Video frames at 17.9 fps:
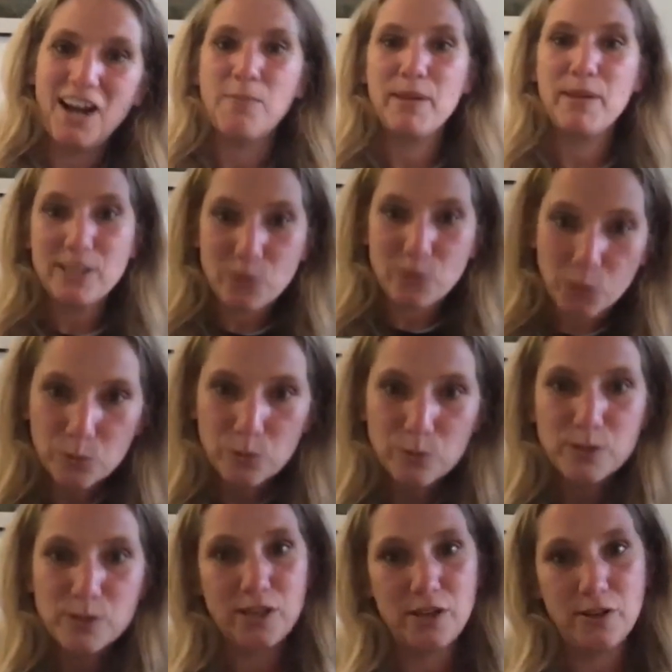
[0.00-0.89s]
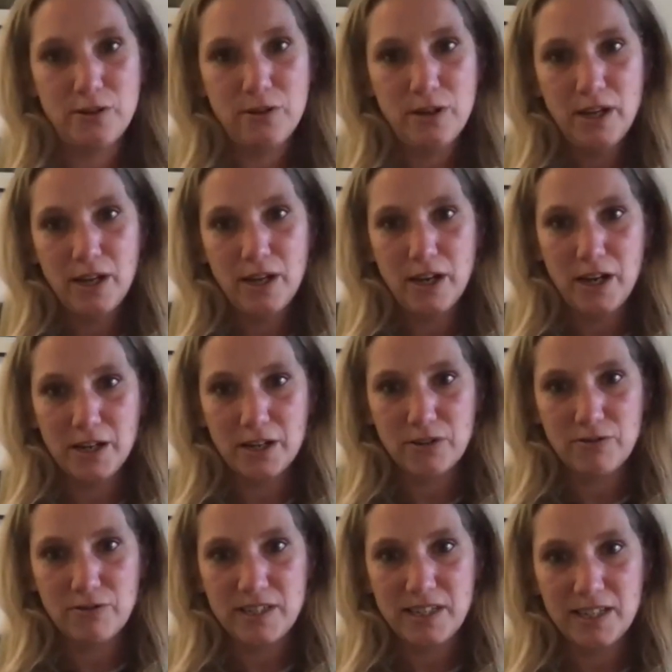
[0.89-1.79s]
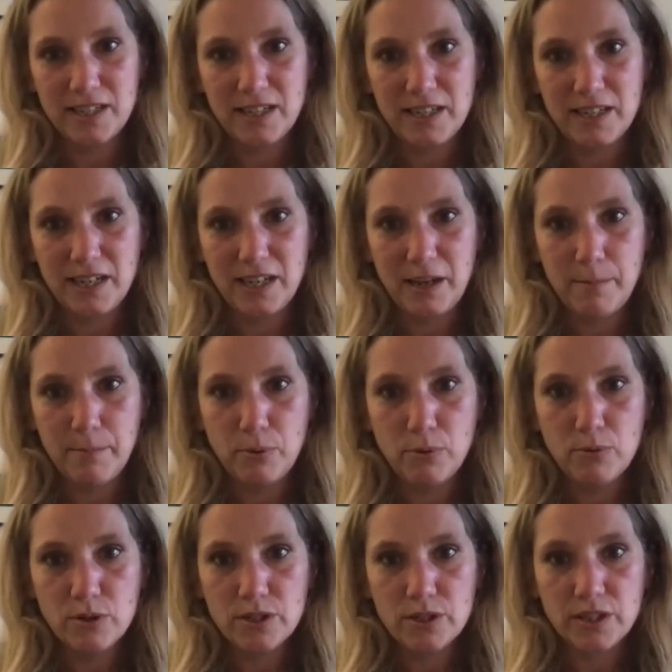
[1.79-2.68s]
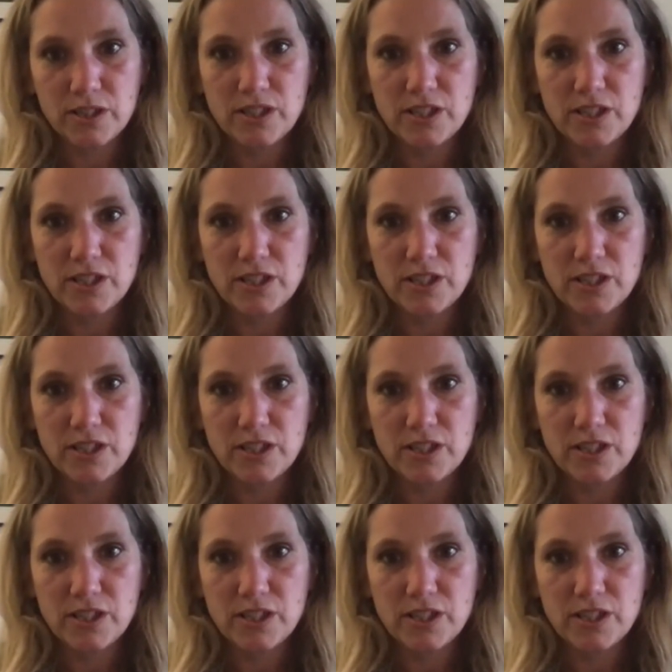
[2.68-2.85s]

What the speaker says: is also critically important.